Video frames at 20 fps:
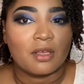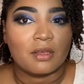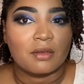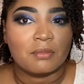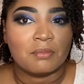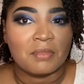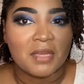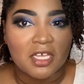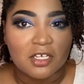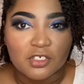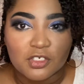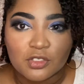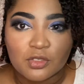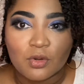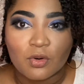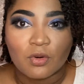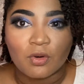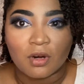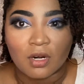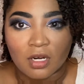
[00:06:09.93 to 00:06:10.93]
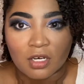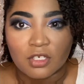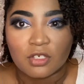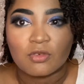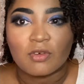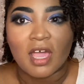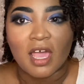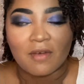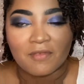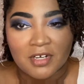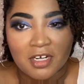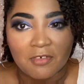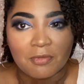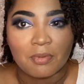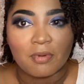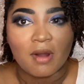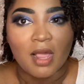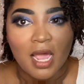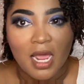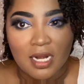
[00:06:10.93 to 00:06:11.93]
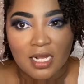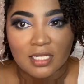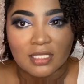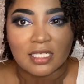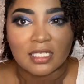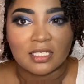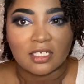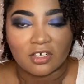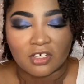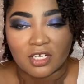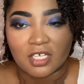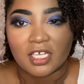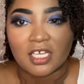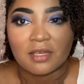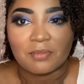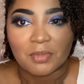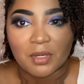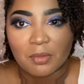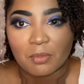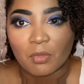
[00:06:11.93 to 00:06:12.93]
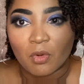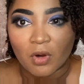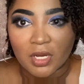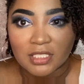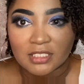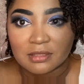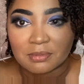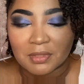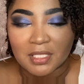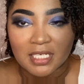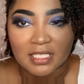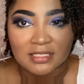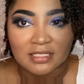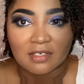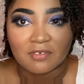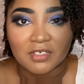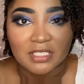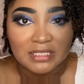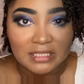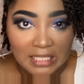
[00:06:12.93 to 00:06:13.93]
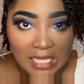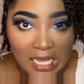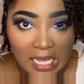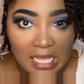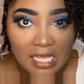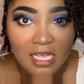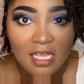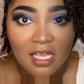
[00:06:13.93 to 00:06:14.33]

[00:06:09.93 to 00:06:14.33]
make sure you have enough product in there to keep it moist, because if it's not,